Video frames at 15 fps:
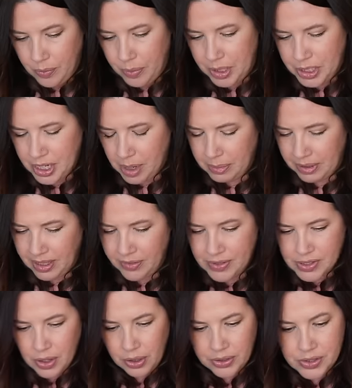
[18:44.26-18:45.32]
which I believe
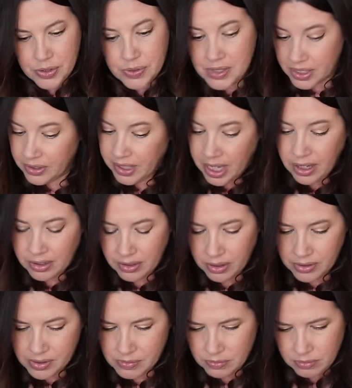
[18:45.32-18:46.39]
is also silk. Yeah,
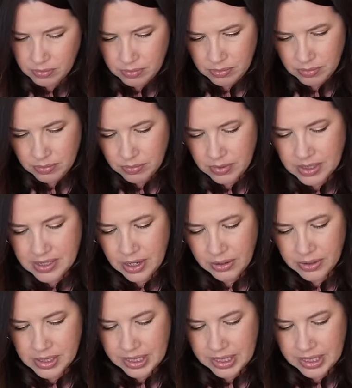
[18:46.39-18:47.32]
all is that all?